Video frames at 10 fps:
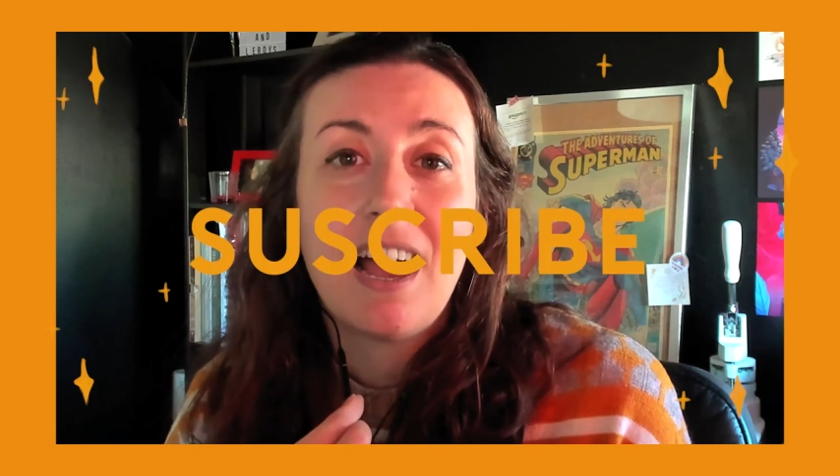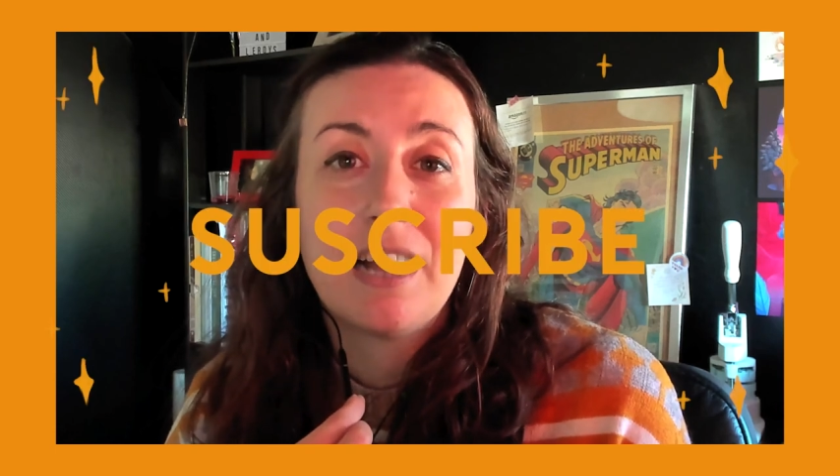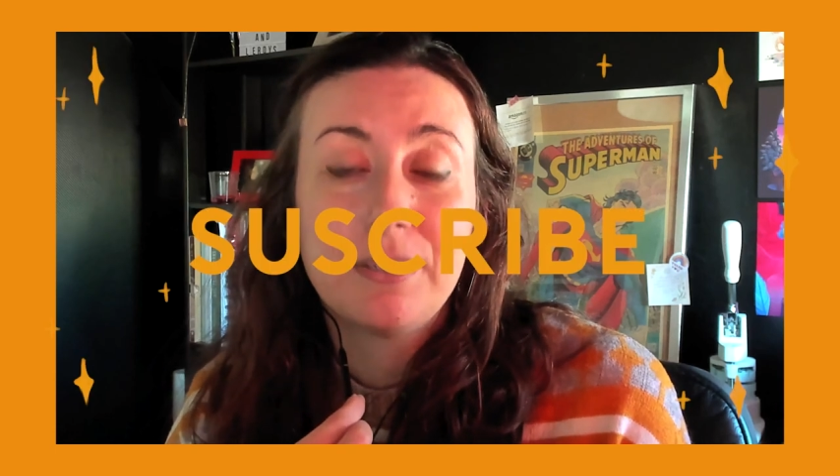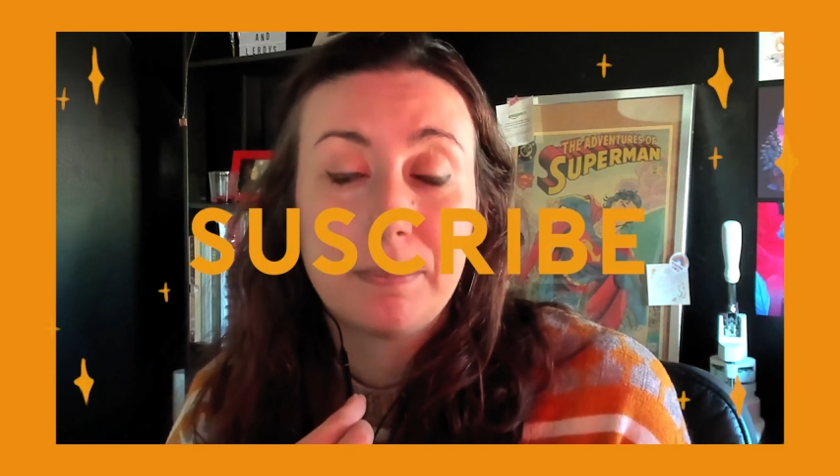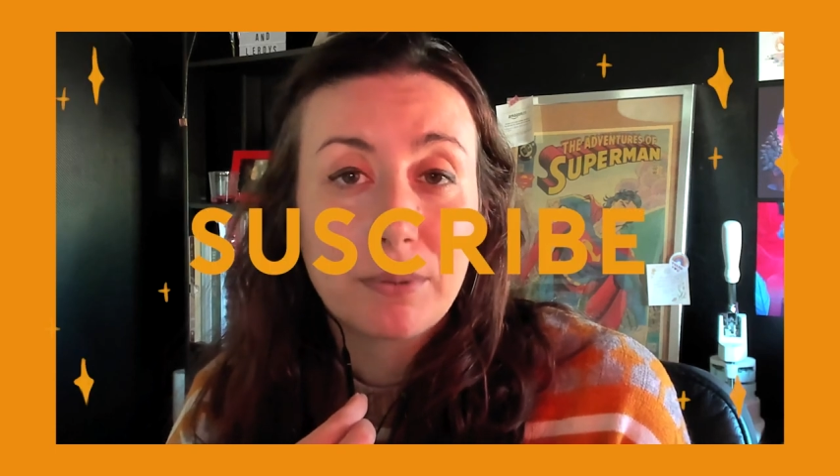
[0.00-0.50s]

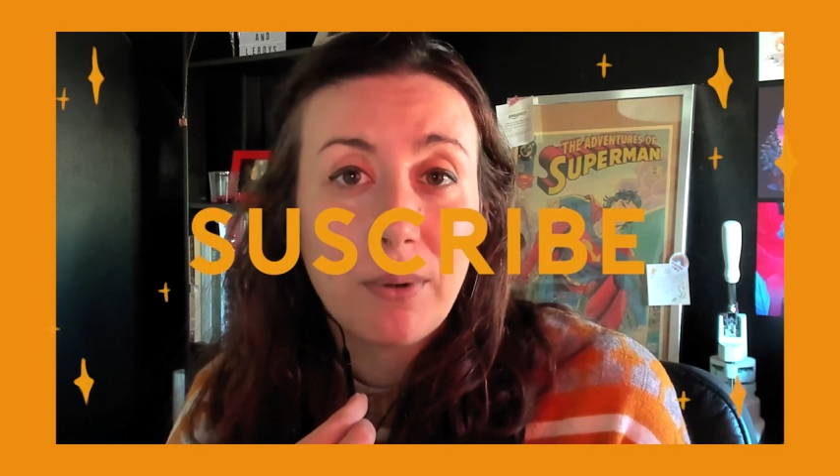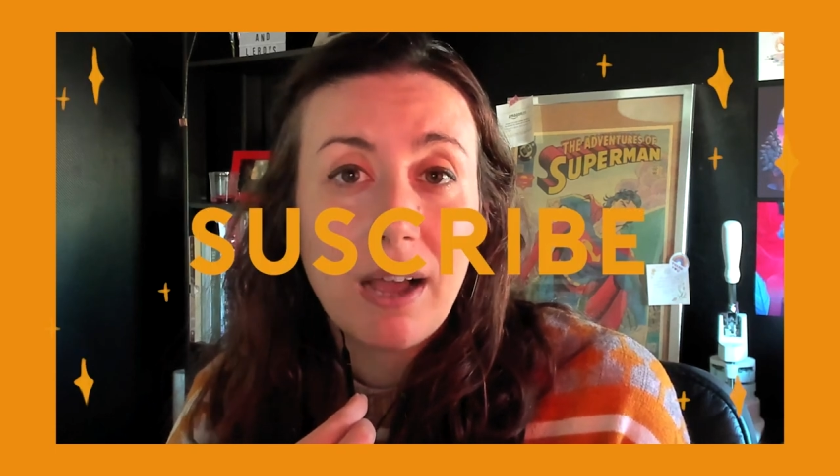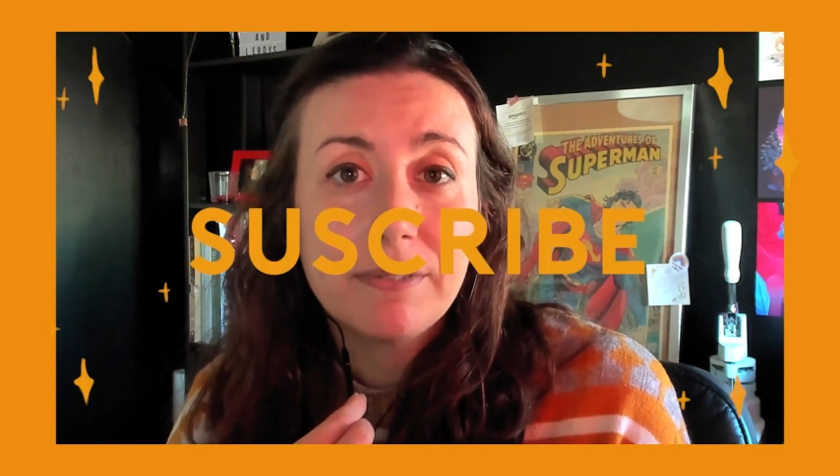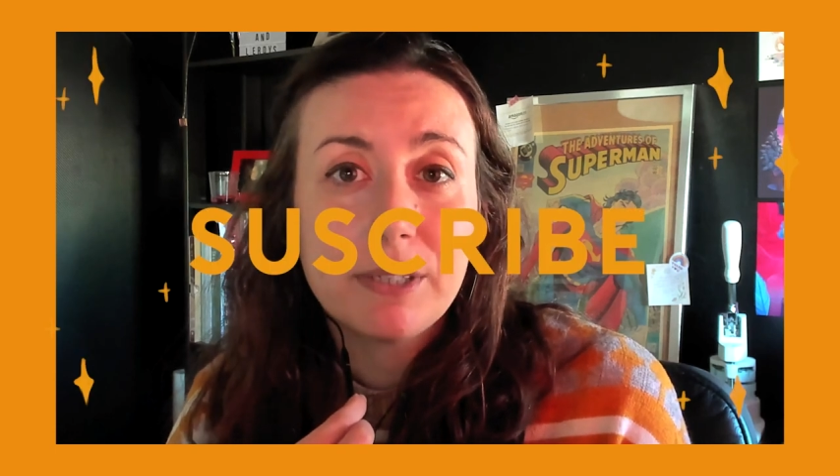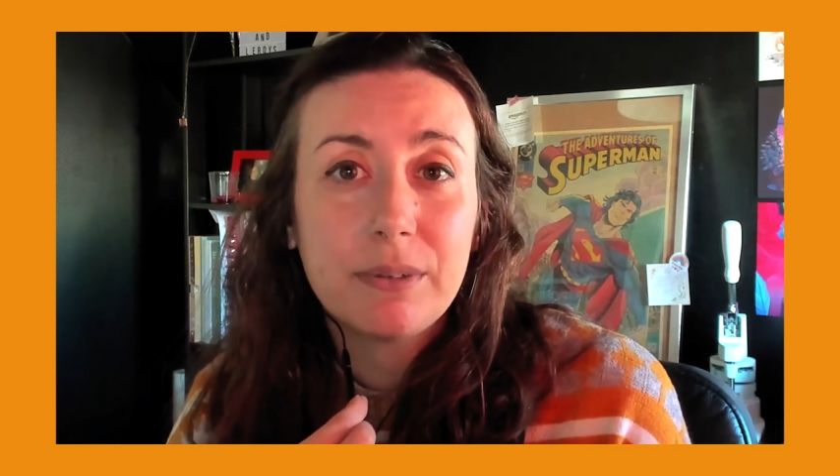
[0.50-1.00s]
subscribe,
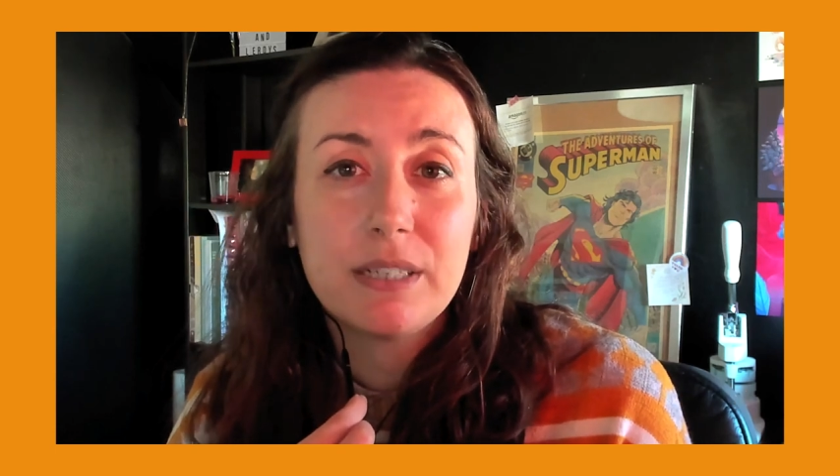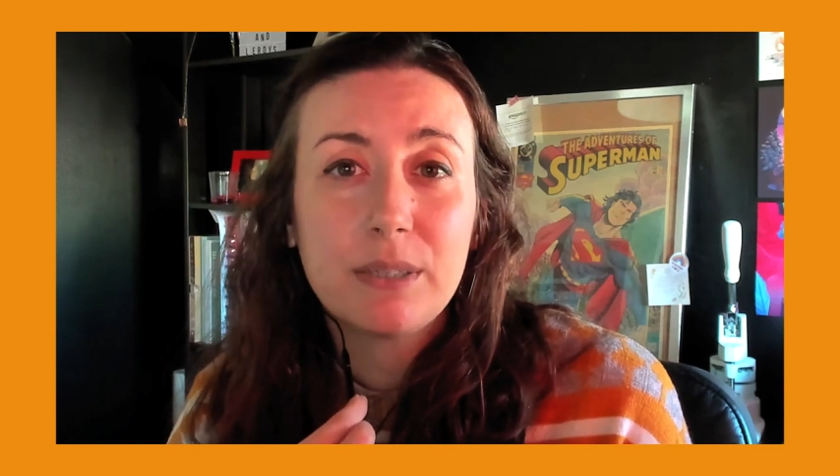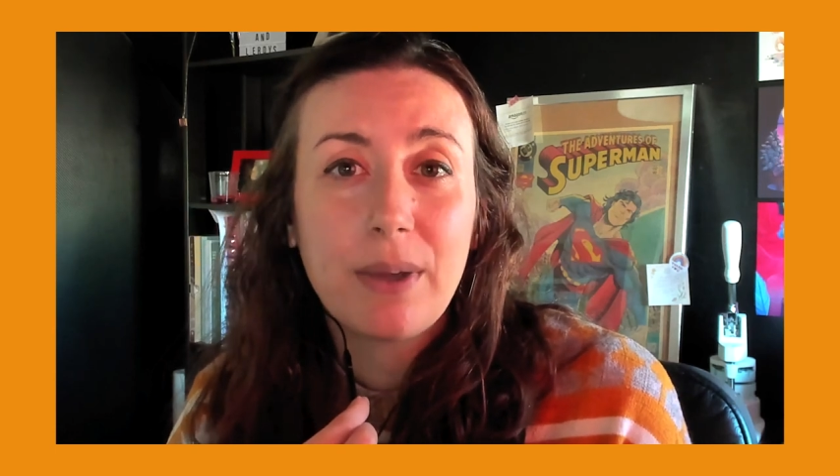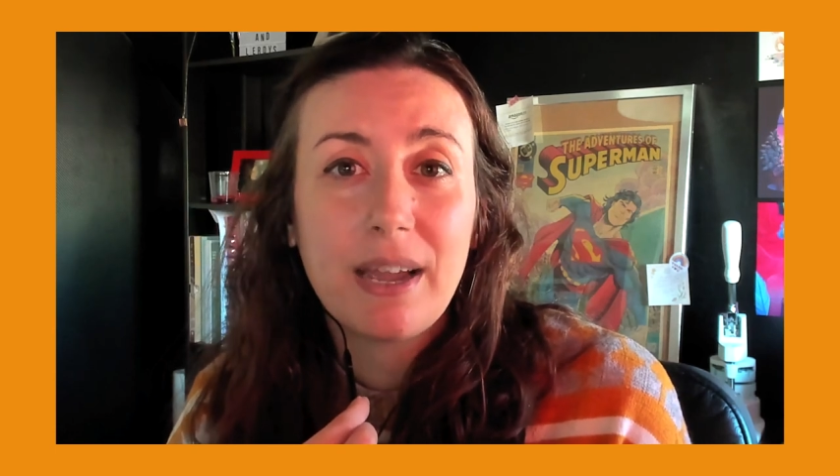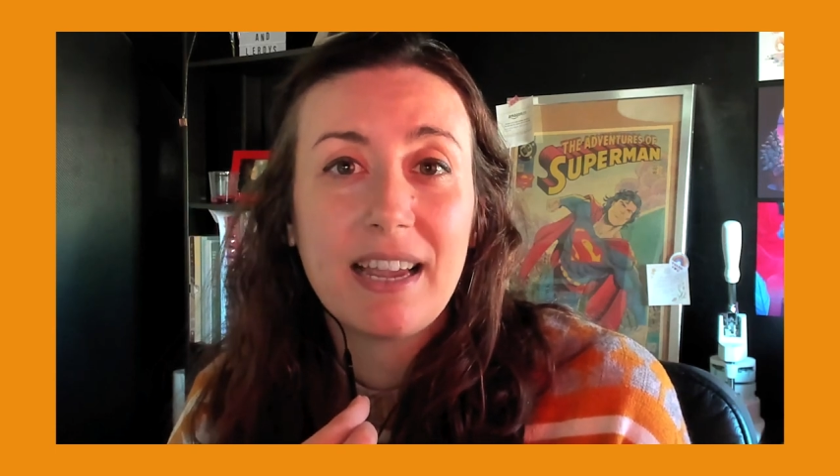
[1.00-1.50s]
so this
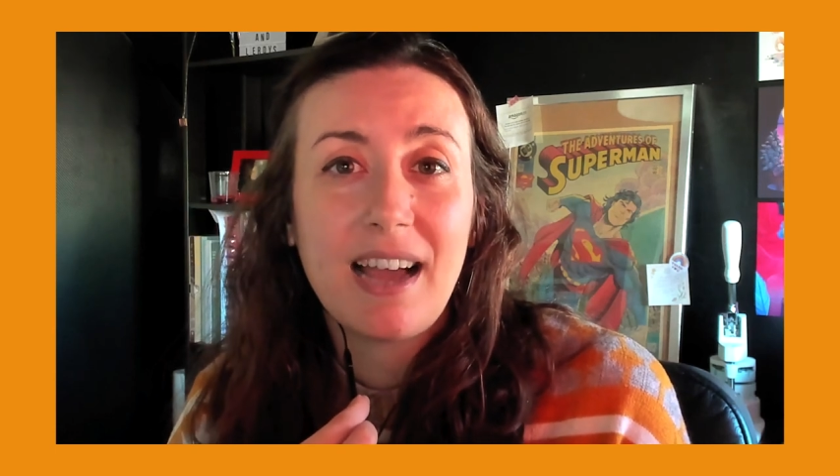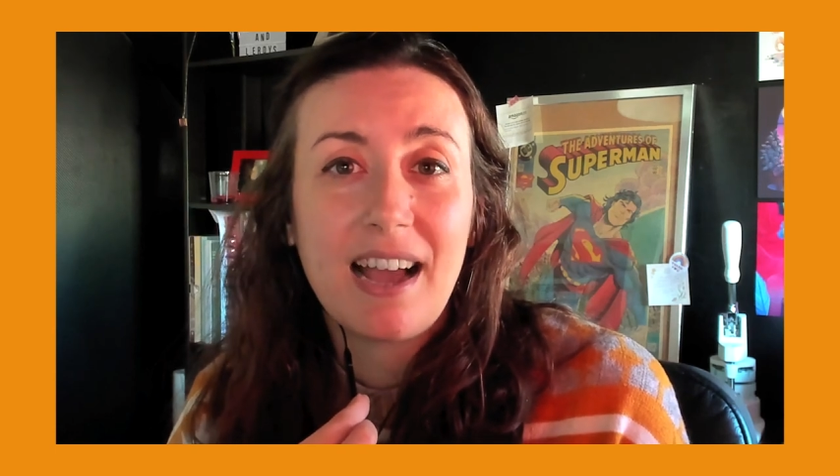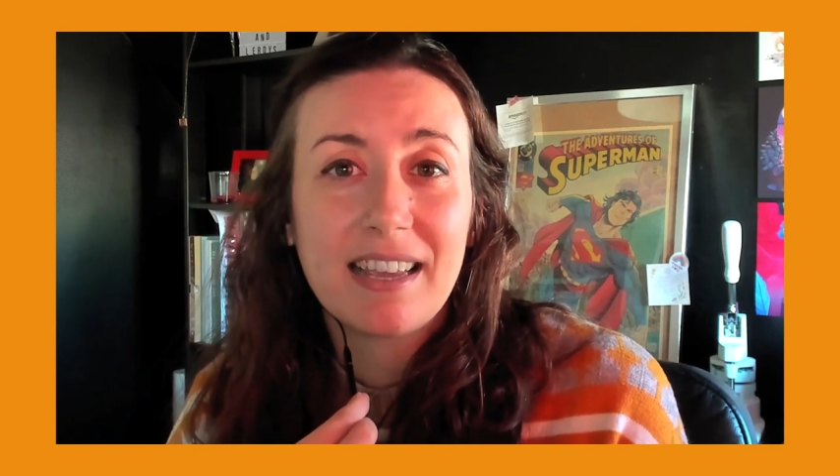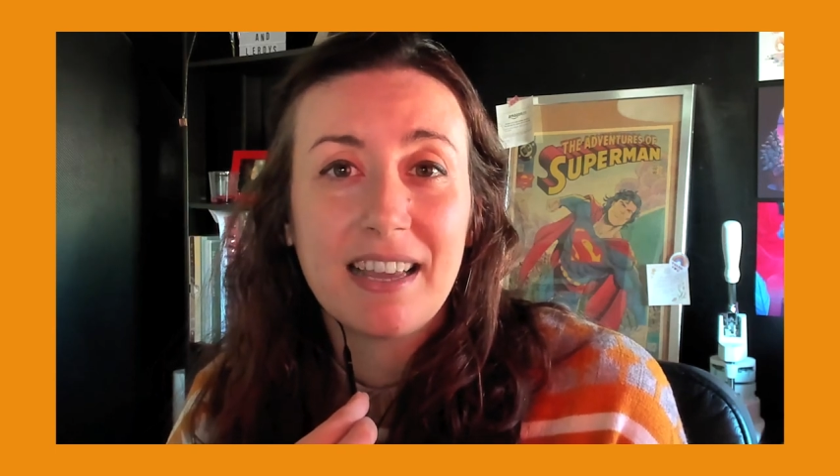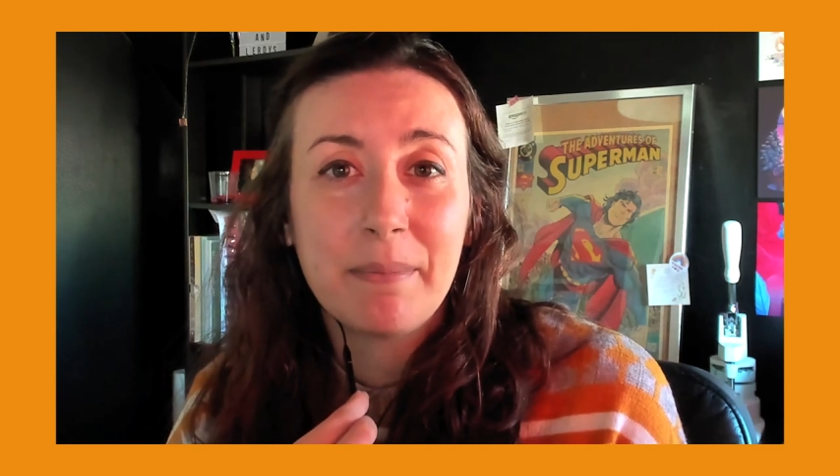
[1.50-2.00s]
way I can